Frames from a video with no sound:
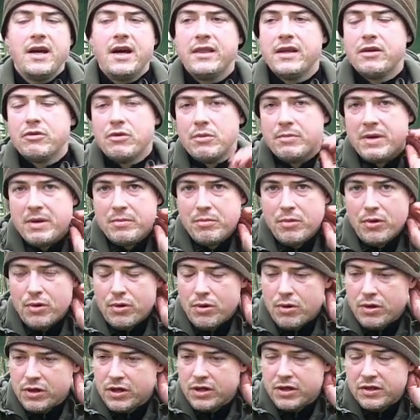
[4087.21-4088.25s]
There will be
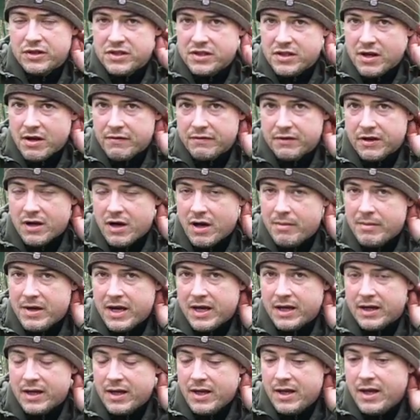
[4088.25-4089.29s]
more good stuff
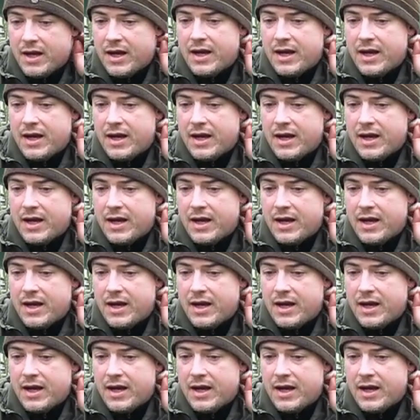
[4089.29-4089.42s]
coming.